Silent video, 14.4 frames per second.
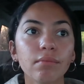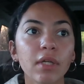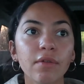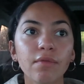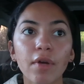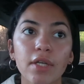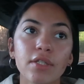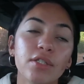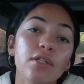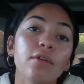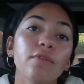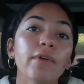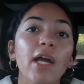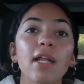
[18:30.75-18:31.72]
advice to
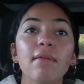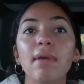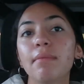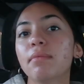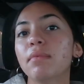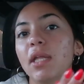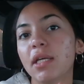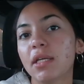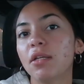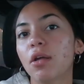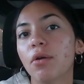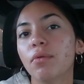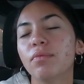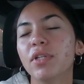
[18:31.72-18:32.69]
your friend and maybe like you
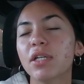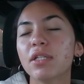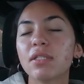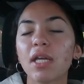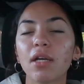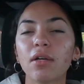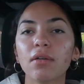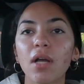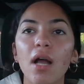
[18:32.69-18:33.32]
know there's like